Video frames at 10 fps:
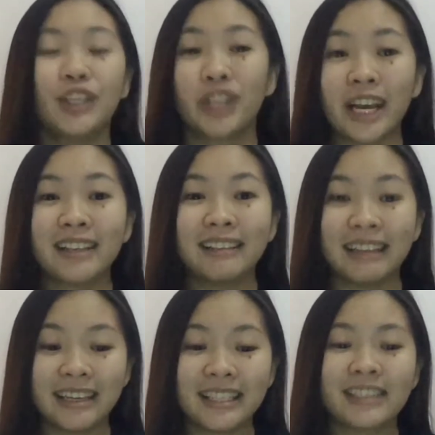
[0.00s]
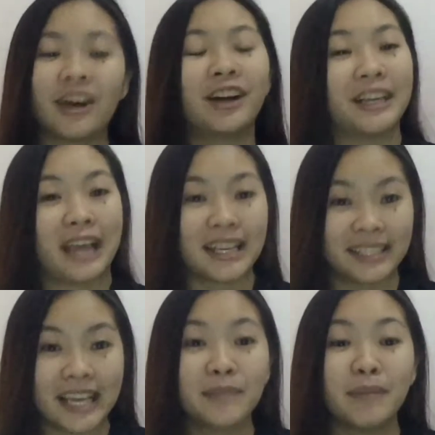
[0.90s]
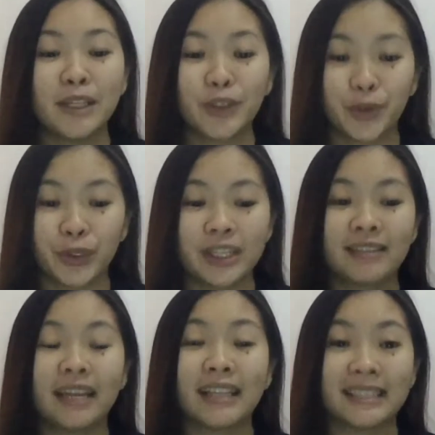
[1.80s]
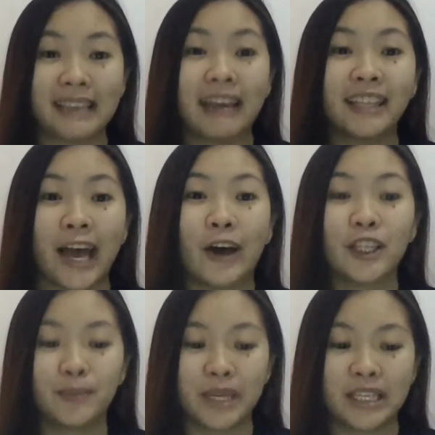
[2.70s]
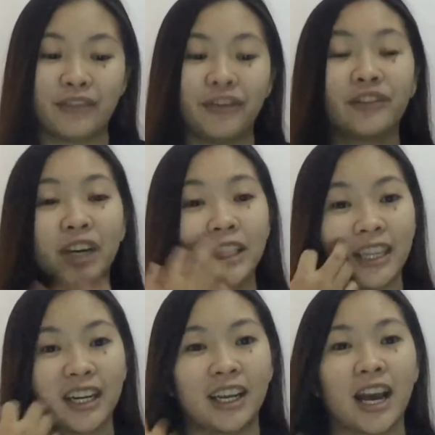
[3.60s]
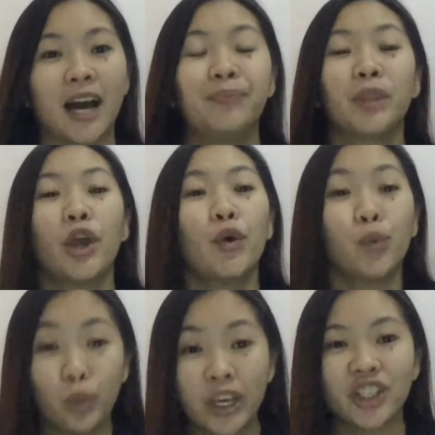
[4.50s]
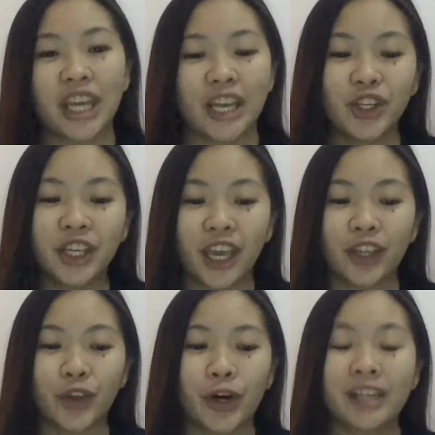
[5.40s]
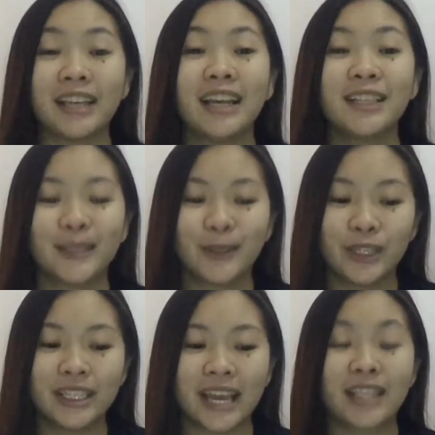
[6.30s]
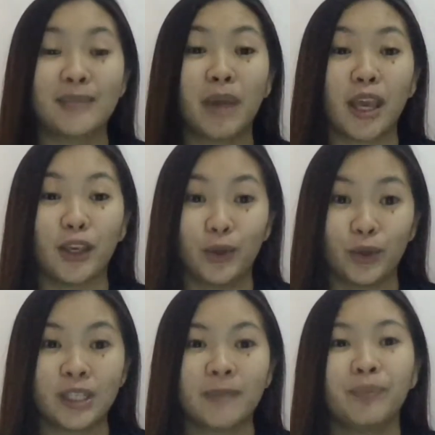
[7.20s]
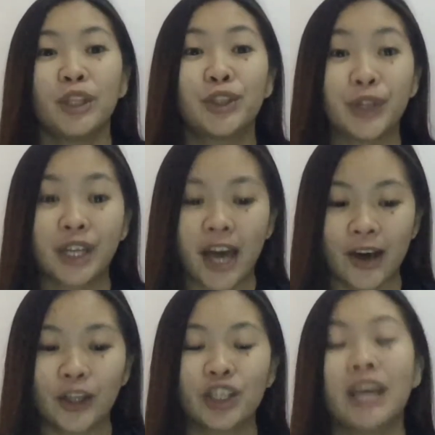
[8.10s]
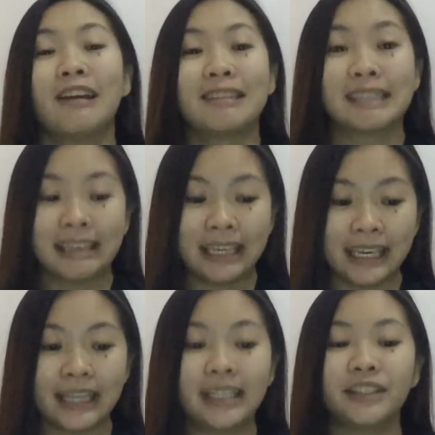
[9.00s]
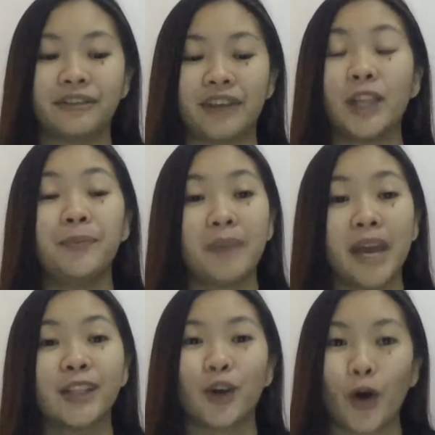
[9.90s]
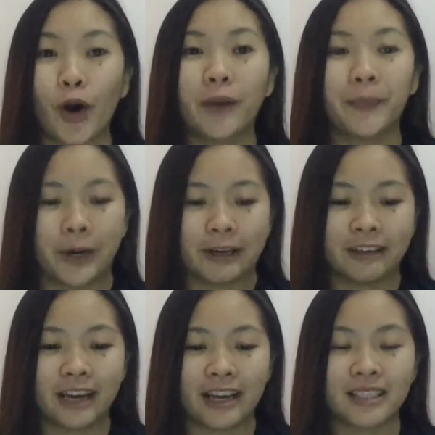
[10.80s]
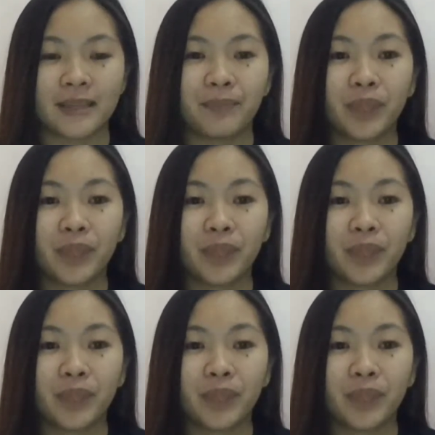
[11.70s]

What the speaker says: Checklists are assessment tools that set out specific criteria which educators and students may use to gauge skill development or progress.